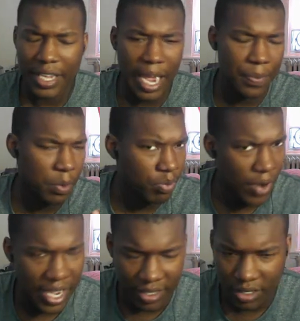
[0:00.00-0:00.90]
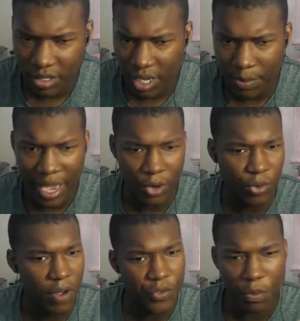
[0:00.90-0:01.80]
Captain Price and
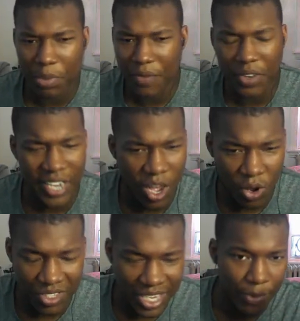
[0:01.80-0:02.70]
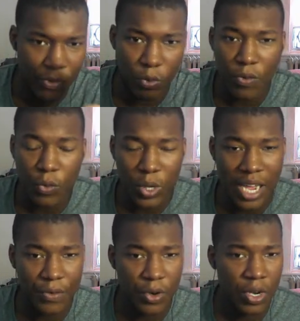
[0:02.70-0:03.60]
Makarov, they're beefing it out on top of a roof or
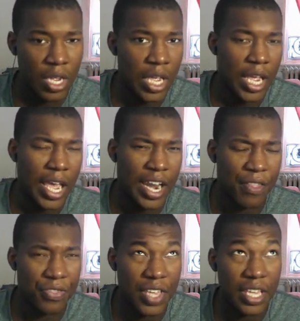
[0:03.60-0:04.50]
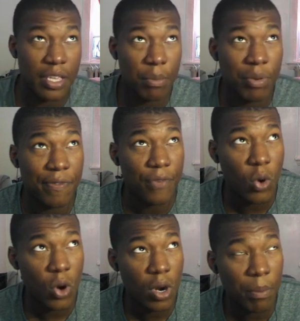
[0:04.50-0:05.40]
whatever. And I think
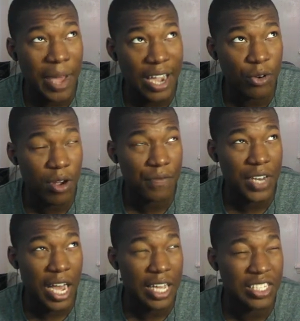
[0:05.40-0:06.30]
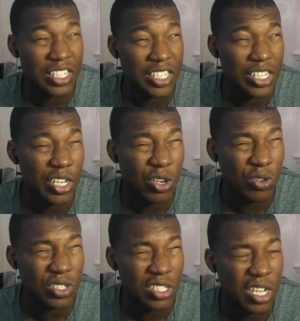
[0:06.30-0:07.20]
before Makarov dies, he
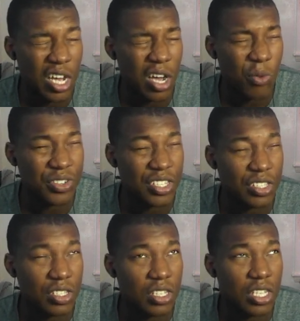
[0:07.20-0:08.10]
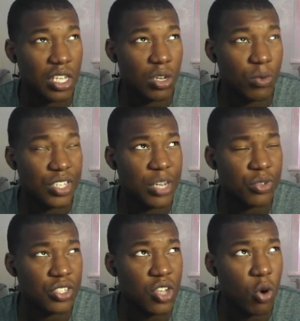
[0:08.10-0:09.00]
kills, it
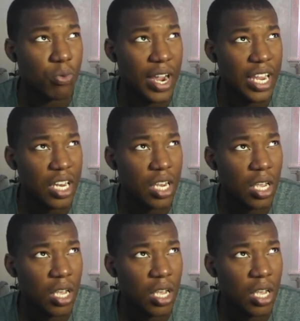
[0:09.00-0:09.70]
was Soap, right?